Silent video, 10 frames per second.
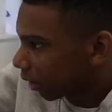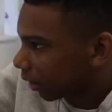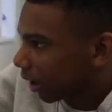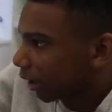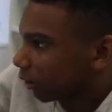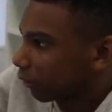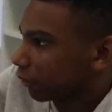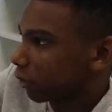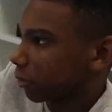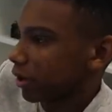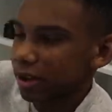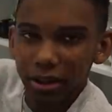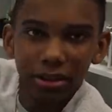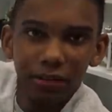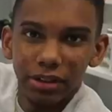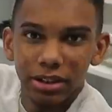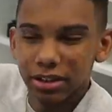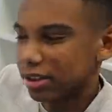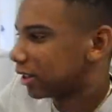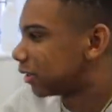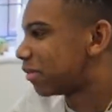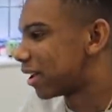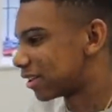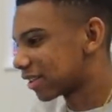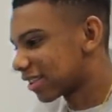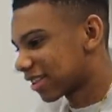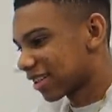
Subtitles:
And an end of topic activity. See, there's bears.